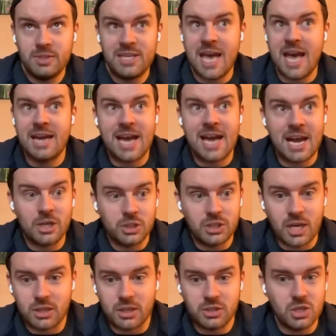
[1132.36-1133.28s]
10
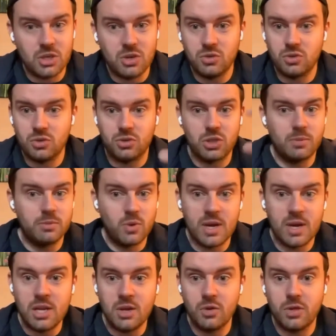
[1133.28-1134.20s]
hashtags to use, or top
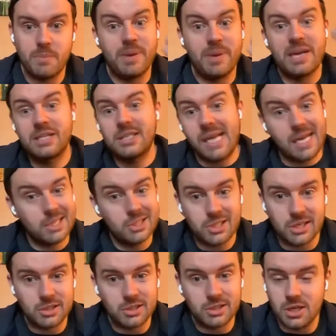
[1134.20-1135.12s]
20, or the best
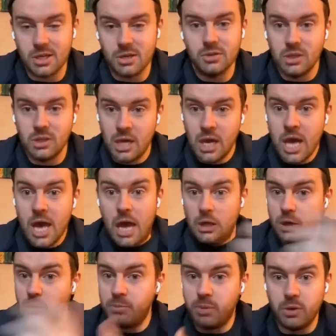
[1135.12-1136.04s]
hashtags to use,
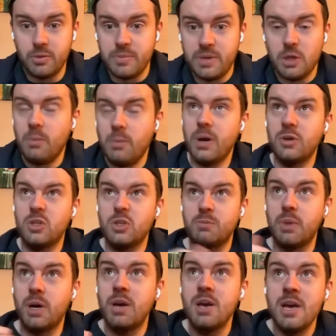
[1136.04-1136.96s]
and you'll put them in your
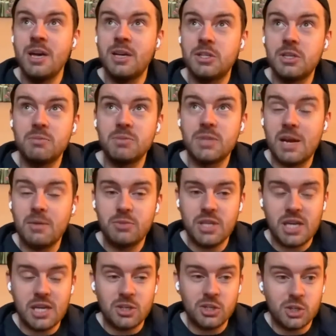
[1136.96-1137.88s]
posts. But
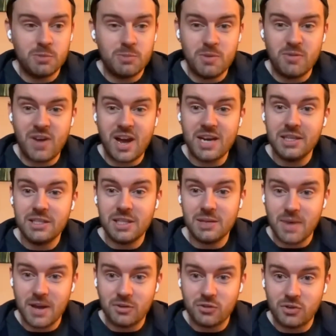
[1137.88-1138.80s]
sometimes they can just be
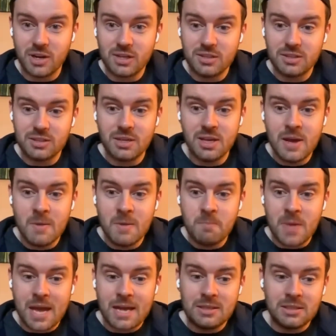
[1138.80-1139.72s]
vanity metrics.
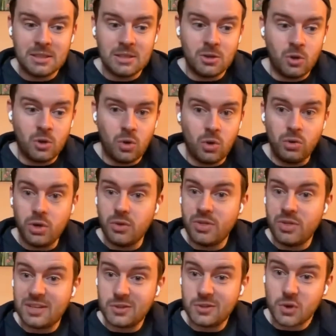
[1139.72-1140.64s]
And
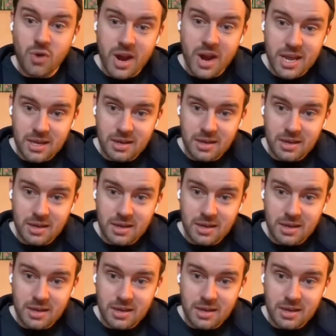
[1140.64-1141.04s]
although that's great